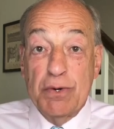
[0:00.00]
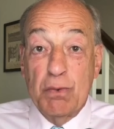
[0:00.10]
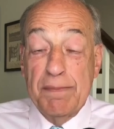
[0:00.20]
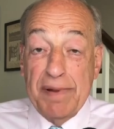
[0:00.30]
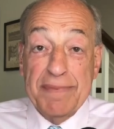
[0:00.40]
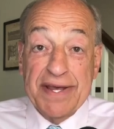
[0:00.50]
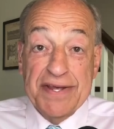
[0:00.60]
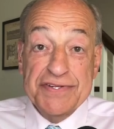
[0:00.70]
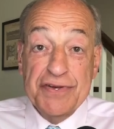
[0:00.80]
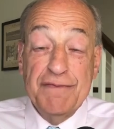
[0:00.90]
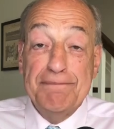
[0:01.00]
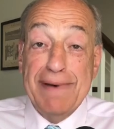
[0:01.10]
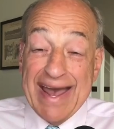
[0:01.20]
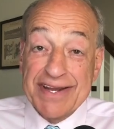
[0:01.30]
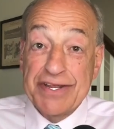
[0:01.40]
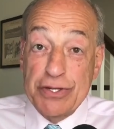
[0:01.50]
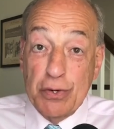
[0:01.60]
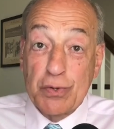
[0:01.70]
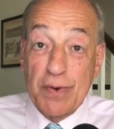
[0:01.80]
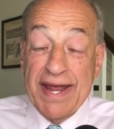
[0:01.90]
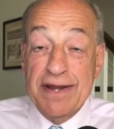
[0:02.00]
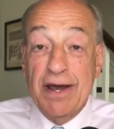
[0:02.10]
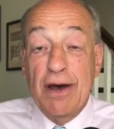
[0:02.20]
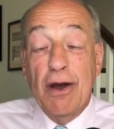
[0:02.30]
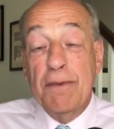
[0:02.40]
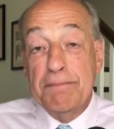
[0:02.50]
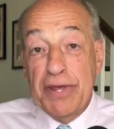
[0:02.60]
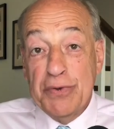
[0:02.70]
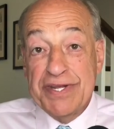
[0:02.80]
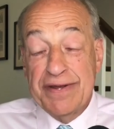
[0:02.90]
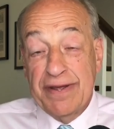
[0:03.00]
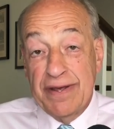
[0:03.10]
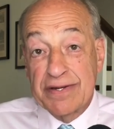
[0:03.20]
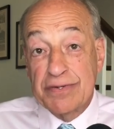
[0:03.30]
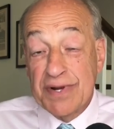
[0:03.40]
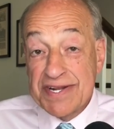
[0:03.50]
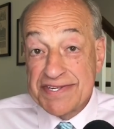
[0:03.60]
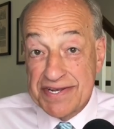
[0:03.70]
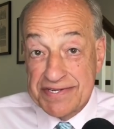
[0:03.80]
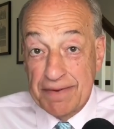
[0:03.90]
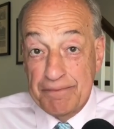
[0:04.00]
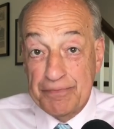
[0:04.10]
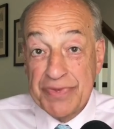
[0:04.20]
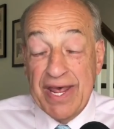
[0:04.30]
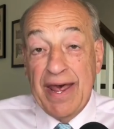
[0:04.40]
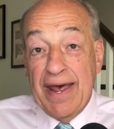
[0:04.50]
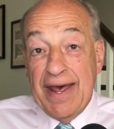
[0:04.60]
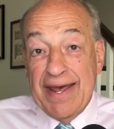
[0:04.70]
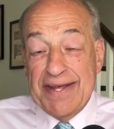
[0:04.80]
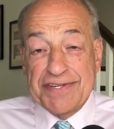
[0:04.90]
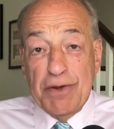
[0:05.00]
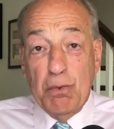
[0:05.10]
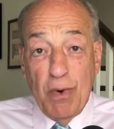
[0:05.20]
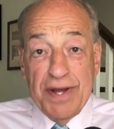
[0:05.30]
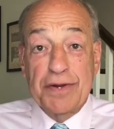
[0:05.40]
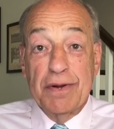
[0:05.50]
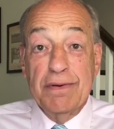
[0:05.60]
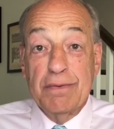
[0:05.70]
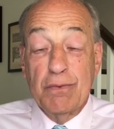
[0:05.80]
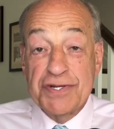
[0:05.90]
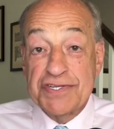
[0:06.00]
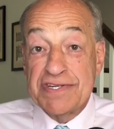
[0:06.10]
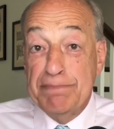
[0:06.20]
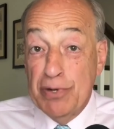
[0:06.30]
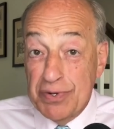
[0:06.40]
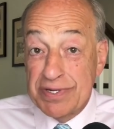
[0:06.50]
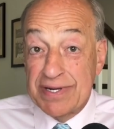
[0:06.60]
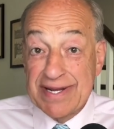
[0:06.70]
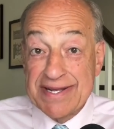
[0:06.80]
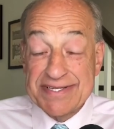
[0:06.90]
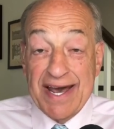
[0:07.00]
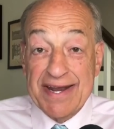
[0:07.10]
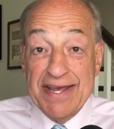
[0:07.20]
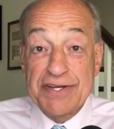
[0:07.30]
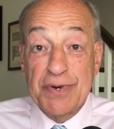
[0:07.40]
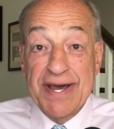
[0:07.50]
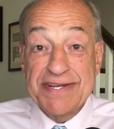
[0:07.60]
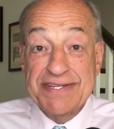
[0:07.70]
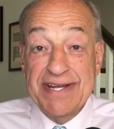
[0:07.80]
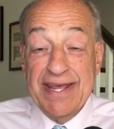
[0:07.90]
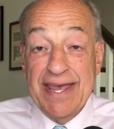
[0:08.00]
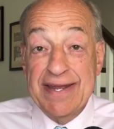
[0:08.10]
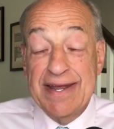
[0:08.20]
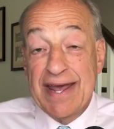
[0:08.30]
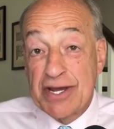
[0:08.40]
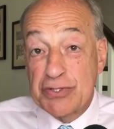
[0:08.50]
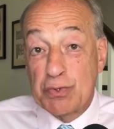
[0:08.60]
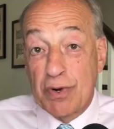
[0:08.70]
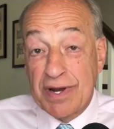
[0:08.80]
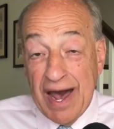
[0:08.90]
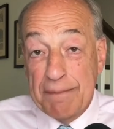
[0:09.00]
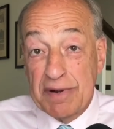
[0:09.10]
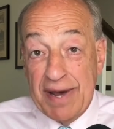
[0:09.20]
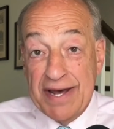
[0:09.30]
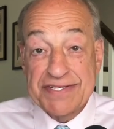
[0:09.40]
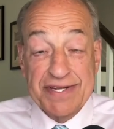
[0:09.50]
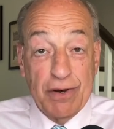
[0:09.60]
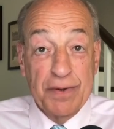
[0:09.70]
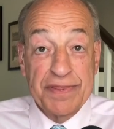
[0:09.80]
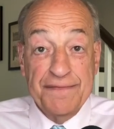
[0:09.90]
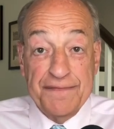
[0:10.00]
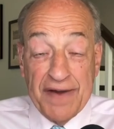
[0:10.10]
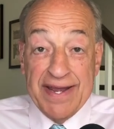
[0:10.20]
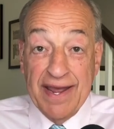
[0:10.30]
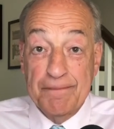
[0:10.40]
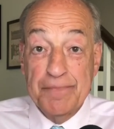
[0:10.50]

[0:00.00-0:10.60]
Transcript: Republicans who've backed Ukraine are muted in criticism. It's no wonder Russia's Putin is not interested in an actual compromise to halt the fighting.